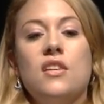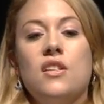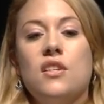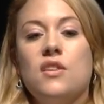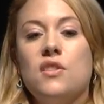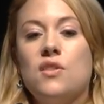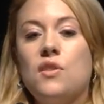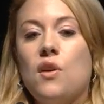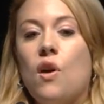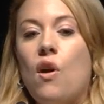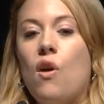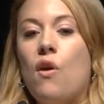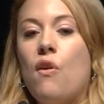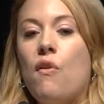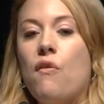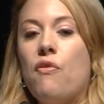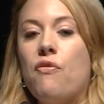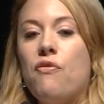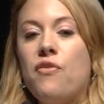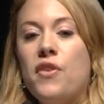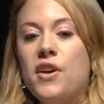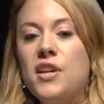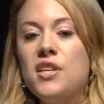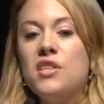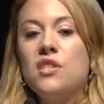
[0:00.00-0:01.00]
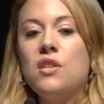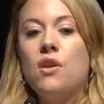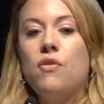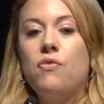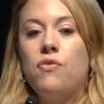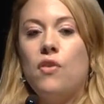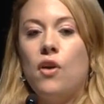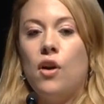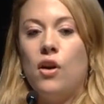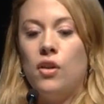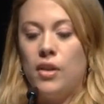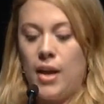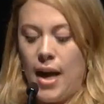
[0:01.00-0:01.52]
So first
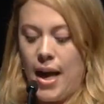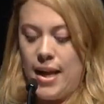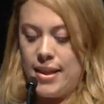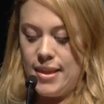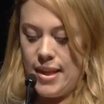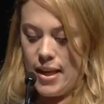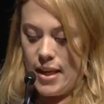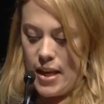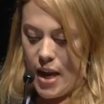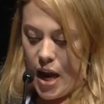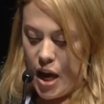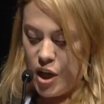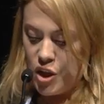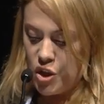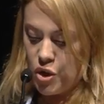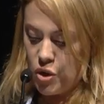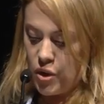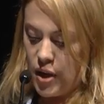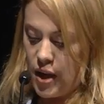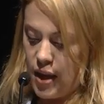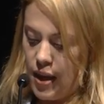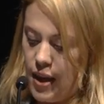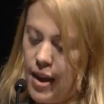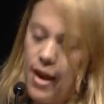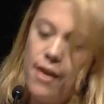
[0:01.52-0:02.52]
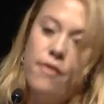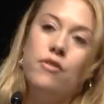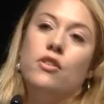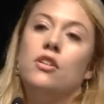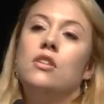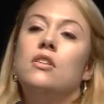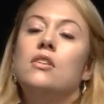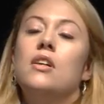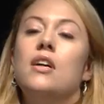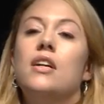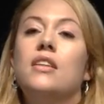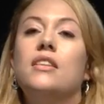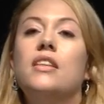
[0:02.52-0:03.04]
of all, at the national
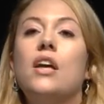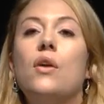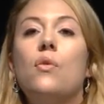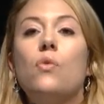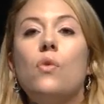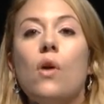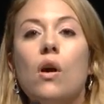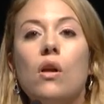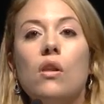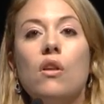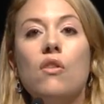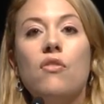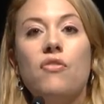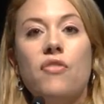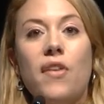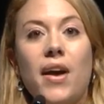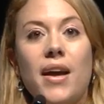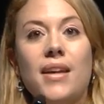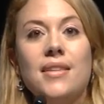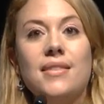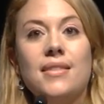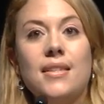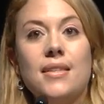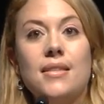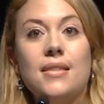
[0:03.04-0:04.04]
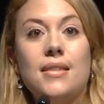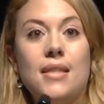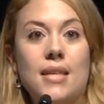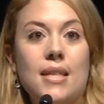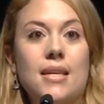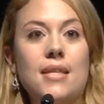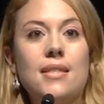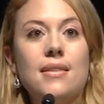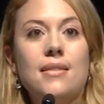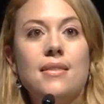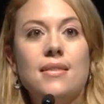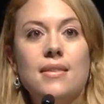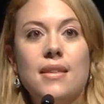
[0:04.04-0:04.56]
level, the role of
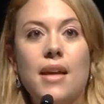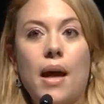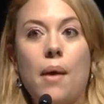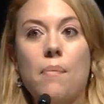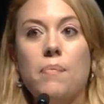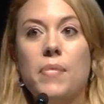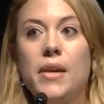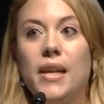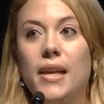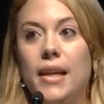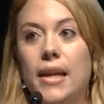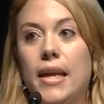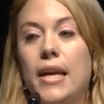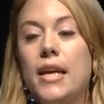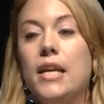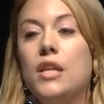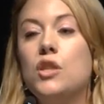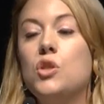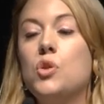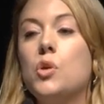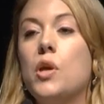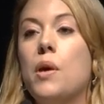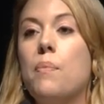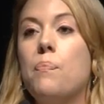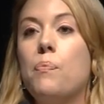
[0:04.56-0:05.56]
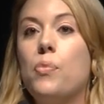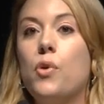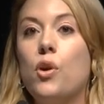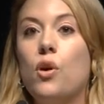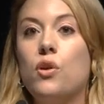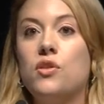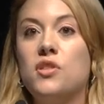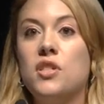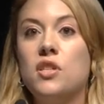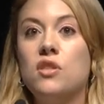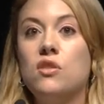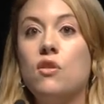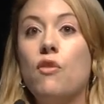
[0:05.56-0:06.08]
ICTs can be linked to the
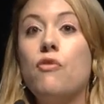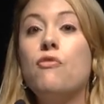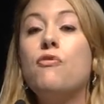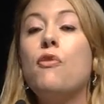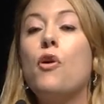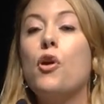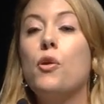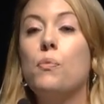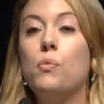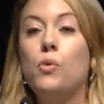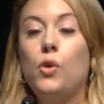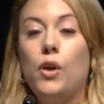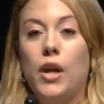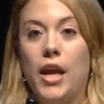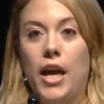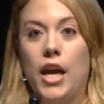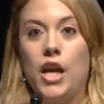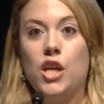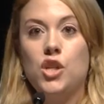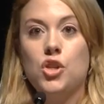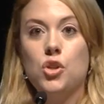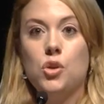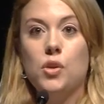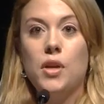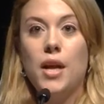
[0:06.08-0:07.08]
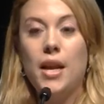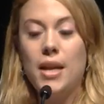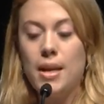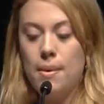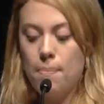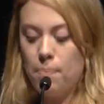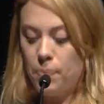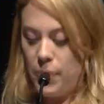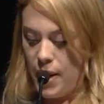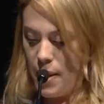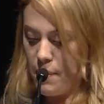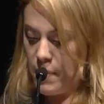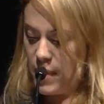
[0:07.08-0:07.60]
process of formulation and
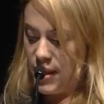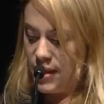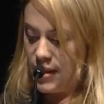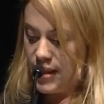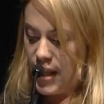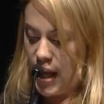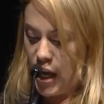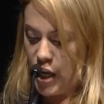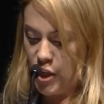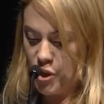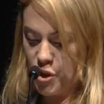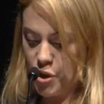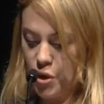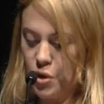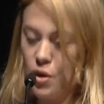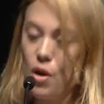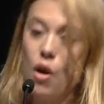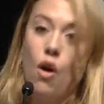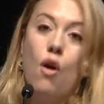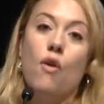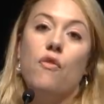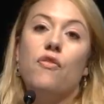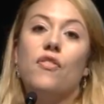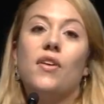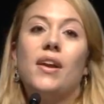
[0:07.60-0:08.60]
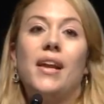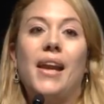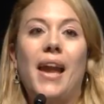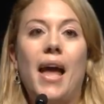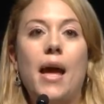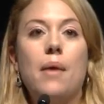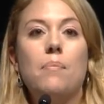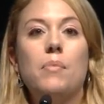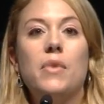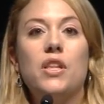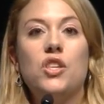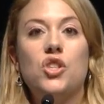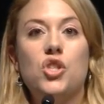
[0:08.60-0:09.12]
implementation of
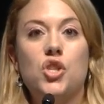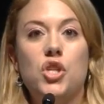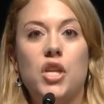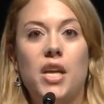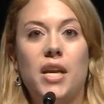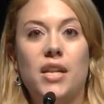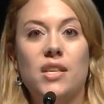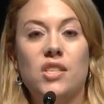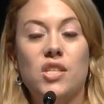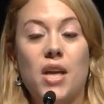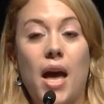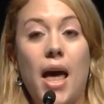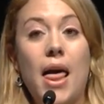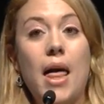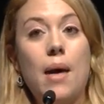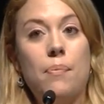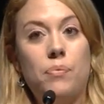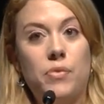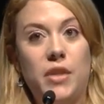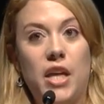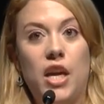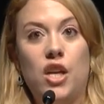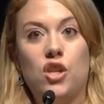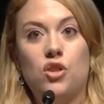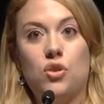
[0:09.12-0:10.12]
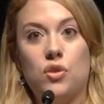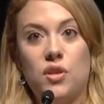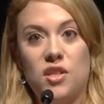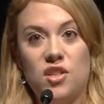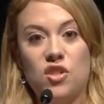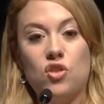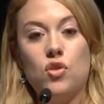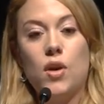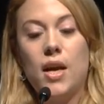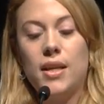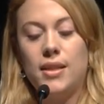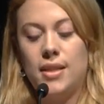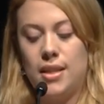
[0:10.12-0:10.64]
climate change adaptation
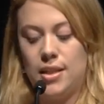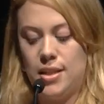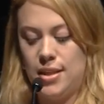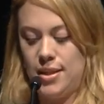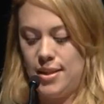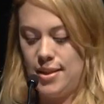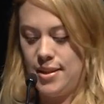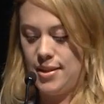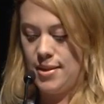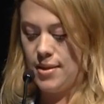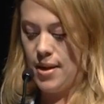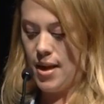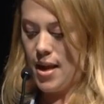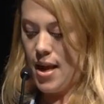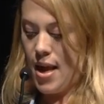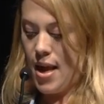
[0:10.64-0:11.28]
strategies.